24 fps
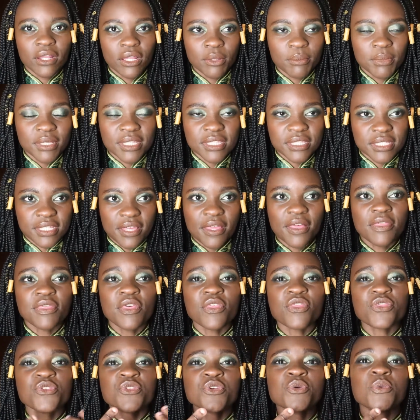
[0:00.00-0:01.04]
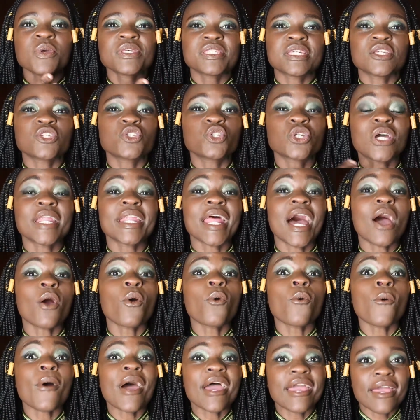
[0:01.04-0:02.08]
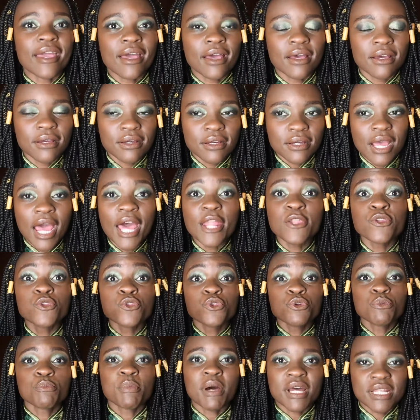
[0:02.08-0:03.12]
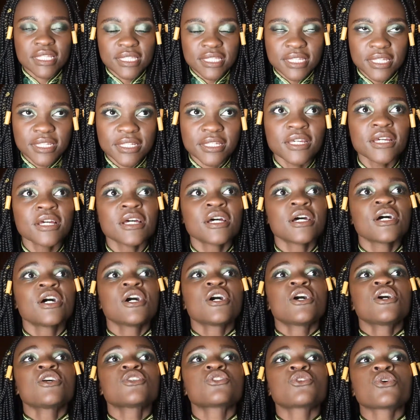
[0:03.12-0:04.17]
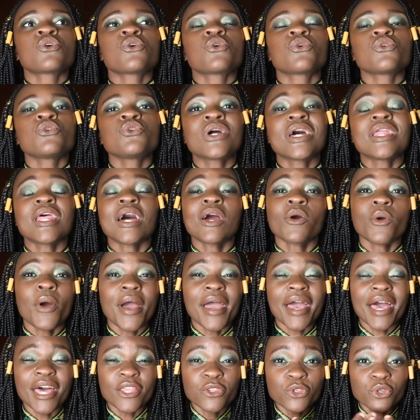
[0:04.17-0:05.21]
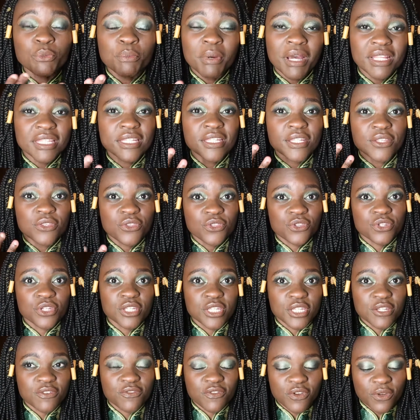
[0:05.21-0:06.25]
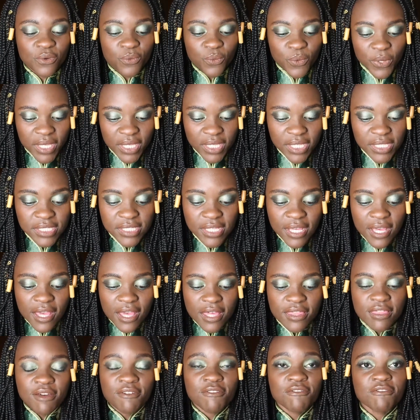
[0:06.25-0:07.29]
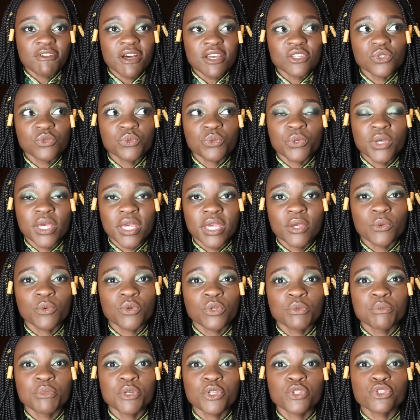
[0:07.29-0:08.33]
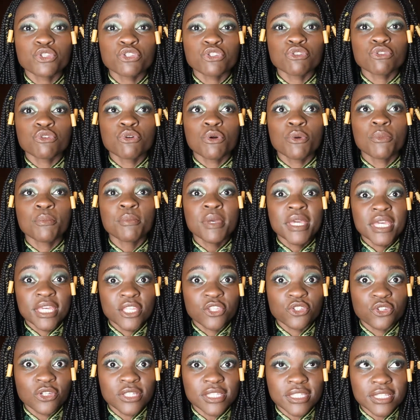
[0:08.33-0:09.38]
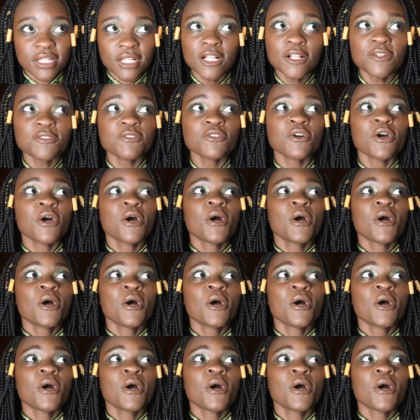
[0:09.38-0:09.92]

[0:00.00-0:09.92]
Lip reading: let me say, the 3 ways that you can acquire a new pattern. So you can acquire a new pattern in 3 different ways. The first way would be to make it yourself,